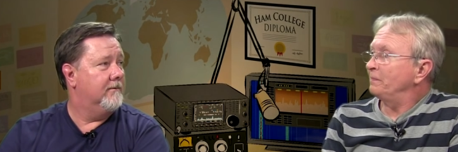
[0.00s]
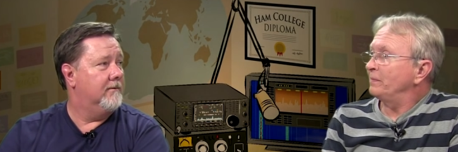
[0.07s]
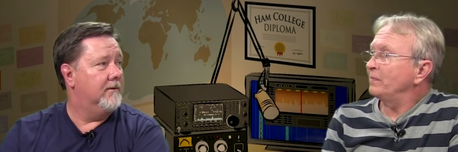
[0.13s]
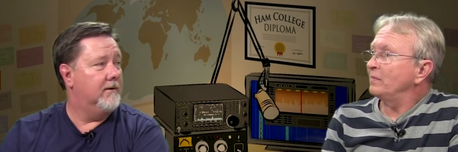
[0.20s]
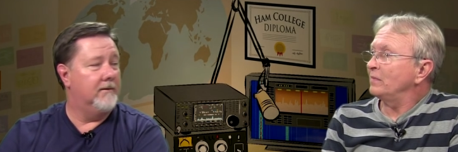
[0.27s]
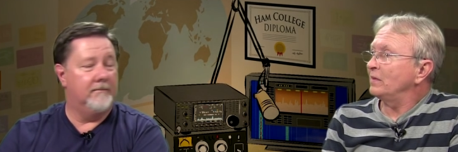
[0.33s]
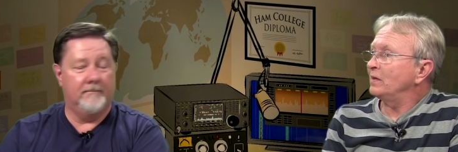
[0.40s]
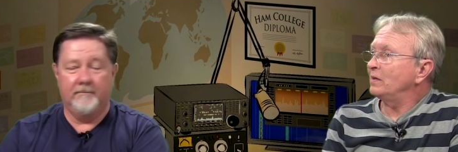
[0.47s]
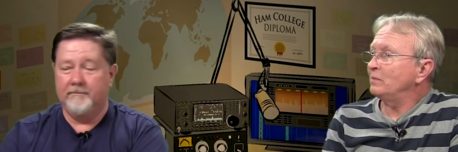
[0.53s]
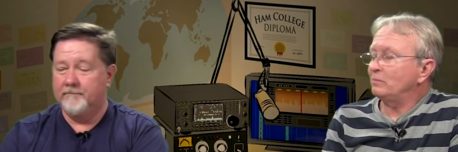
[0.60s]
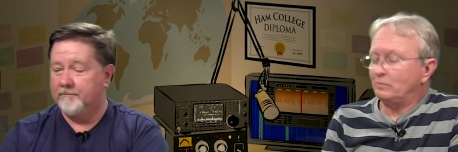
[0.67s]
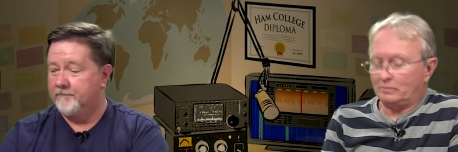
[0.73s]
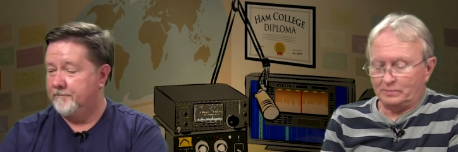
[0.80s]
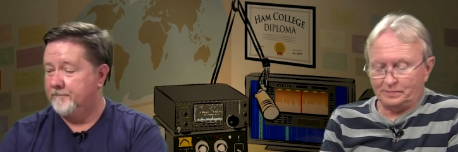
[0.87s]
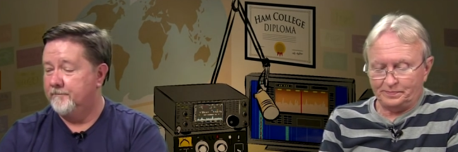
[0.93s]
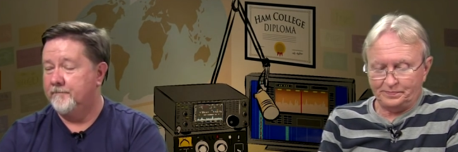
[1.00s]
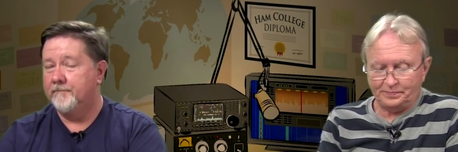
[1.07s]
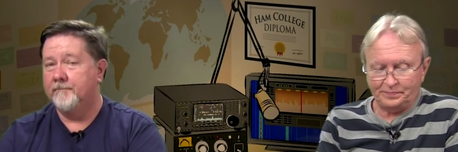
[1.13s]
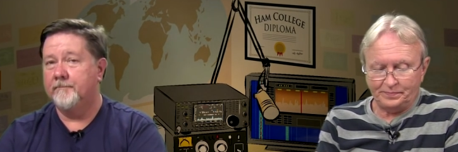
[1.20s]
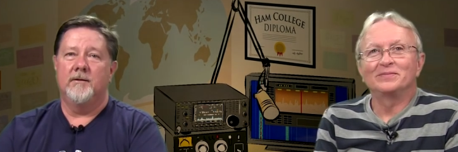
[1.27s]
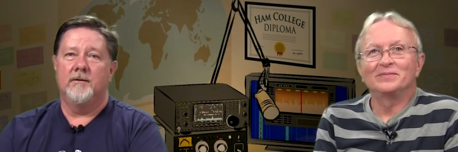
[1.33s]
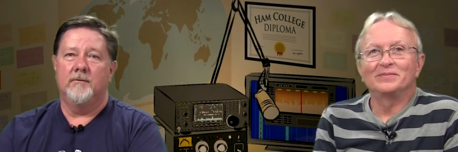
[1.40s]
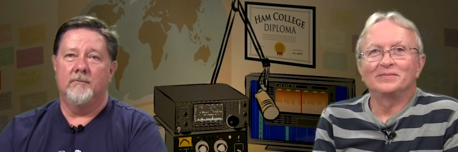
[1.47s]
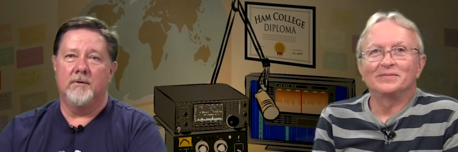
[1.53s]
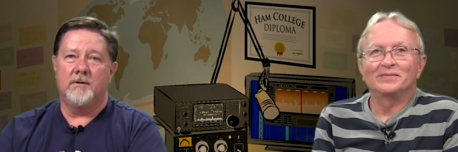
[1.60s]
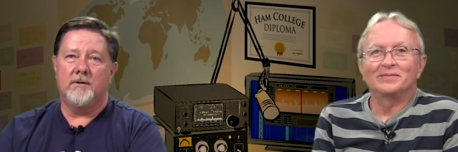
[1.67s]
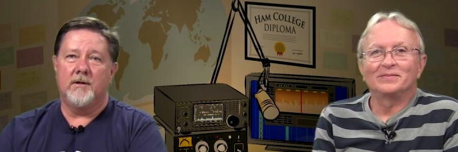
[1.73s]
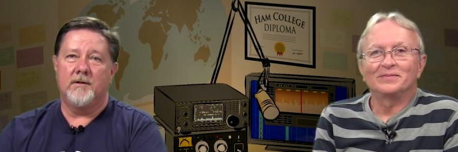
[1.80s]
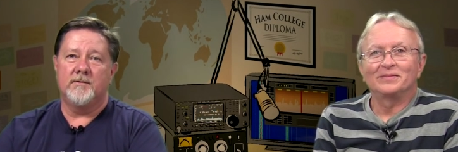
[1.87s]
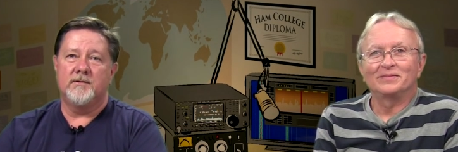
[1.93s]
Speaker 1: Yeah. Yeah. What
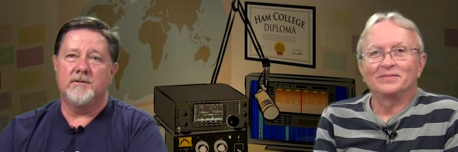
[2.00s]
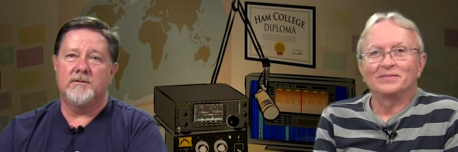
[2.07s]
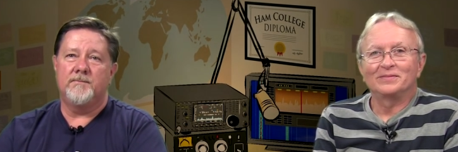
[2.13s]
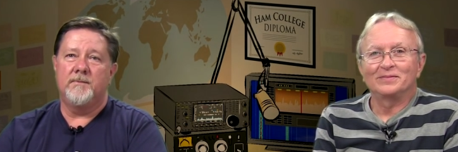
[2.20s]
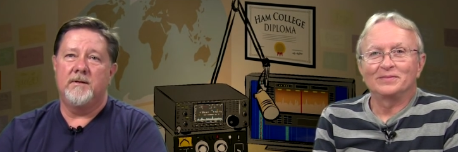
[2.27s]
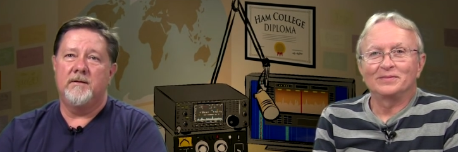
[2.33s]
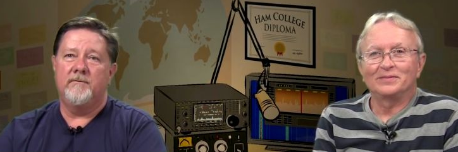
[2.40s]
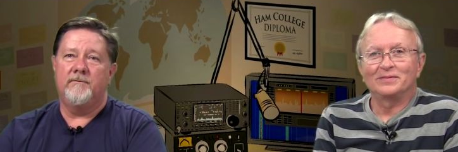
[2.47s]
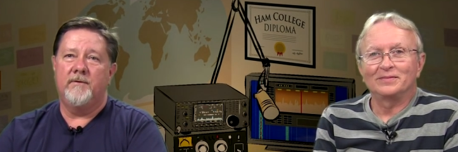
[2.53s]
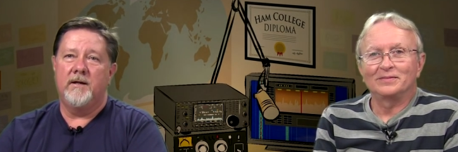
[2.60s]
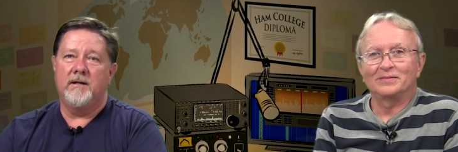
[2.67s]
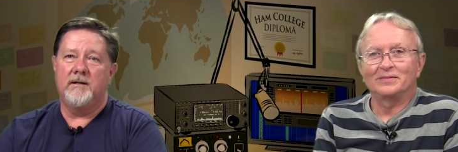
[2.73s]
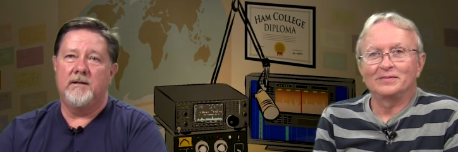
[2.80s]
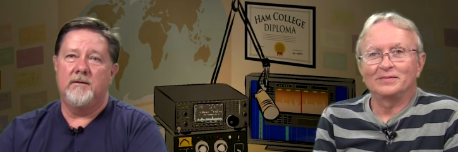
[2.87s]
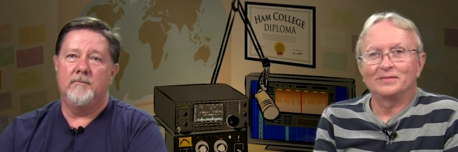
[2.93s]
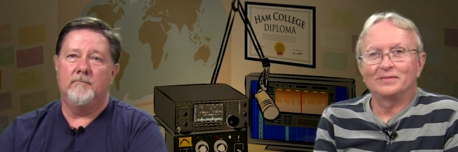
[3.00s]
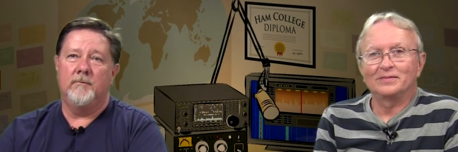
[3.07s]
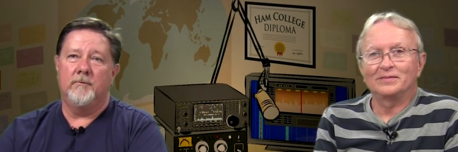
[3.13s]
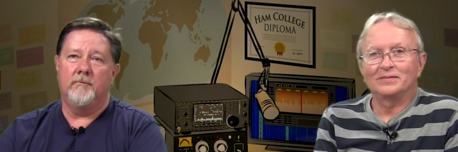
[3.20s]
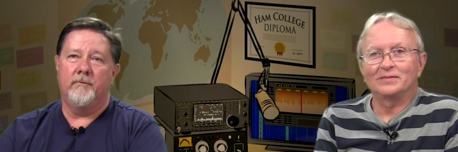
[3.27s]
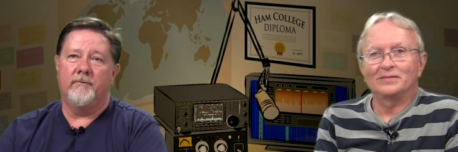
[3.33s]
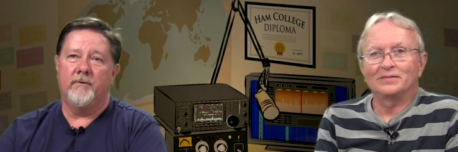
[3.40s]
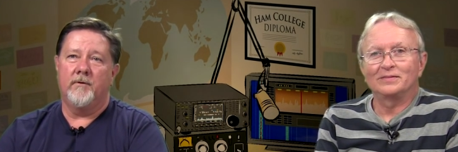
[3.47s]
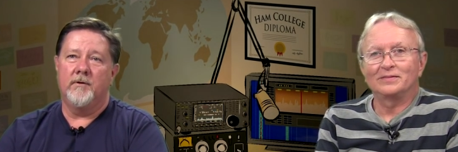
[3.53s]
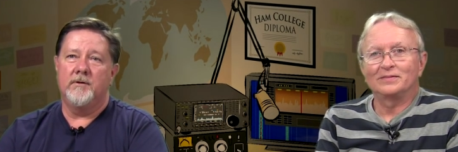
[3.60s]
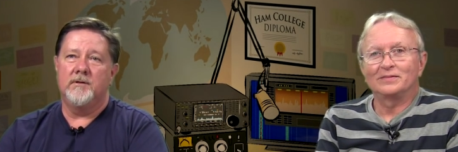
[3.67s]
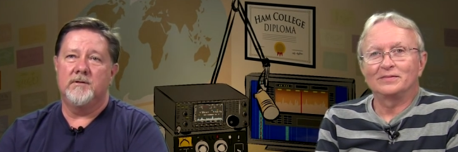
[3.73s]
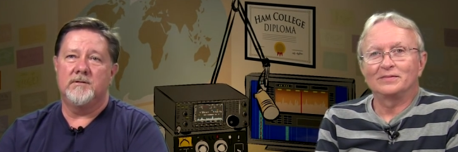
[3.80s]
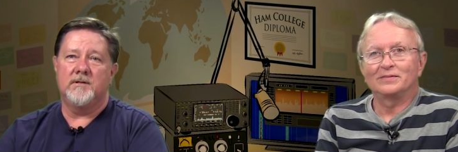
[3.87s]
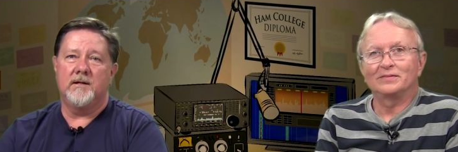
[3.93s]
causes spin fading when referring
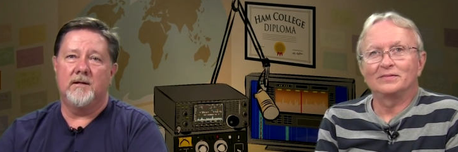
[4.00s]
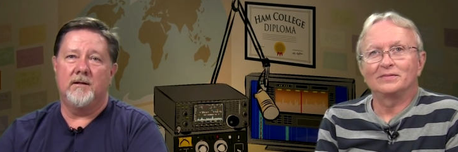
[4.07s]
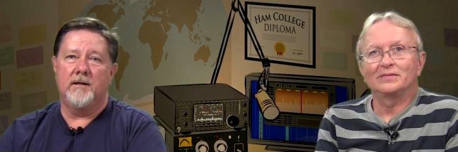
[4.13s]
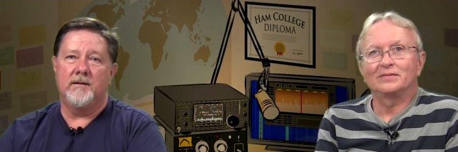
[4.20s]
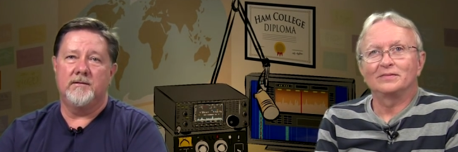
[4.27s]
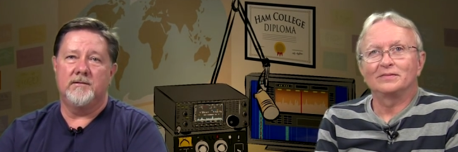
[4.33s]
to satellite